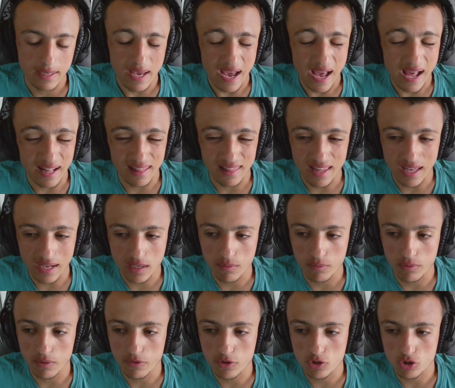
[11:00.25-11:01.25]
unlucky
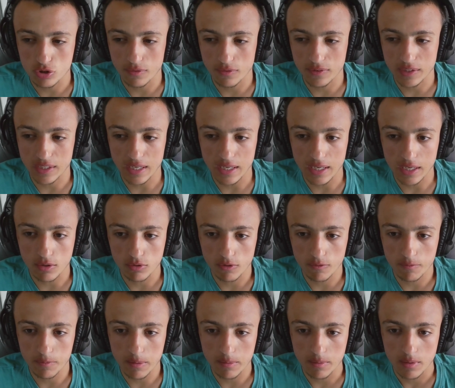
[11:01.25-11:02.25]
with the virtual safety car, it could
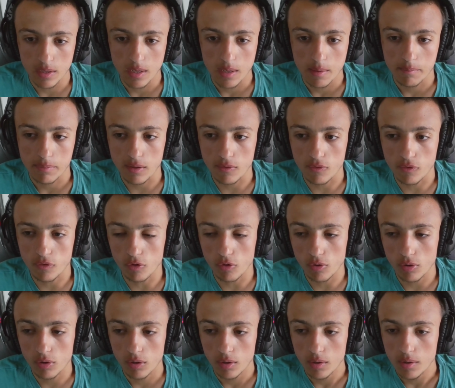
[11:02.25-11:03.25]
have been
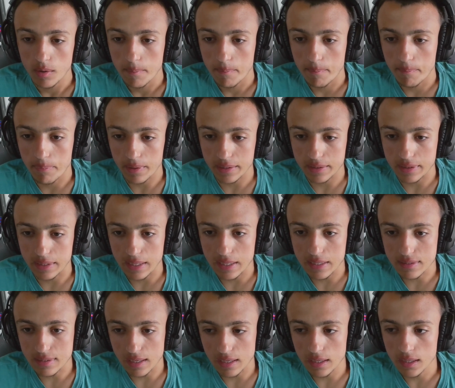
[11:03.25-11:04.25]
P4 pretty
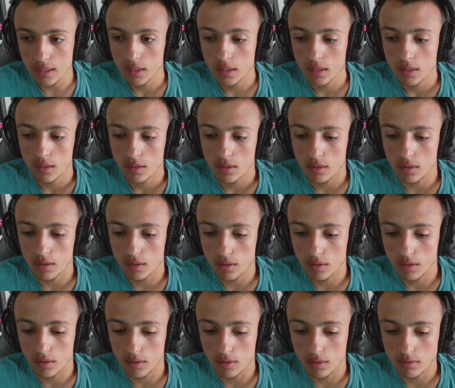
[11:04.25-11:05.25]
easily.
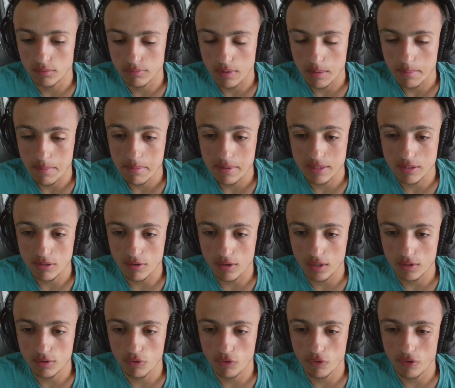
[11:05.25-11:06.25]
And maybe
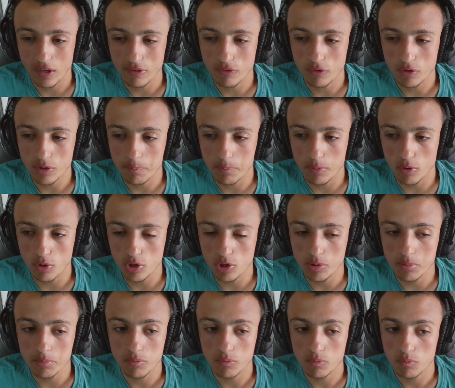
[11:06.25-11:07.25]
try to fight for the
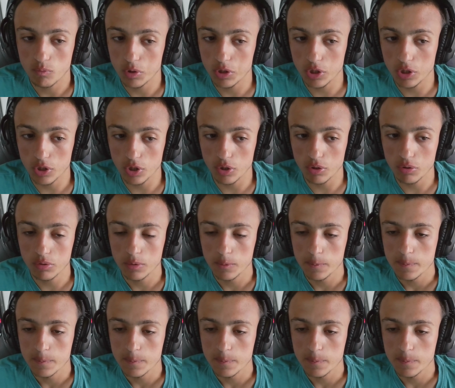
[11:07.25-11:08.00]
podium. We don't know.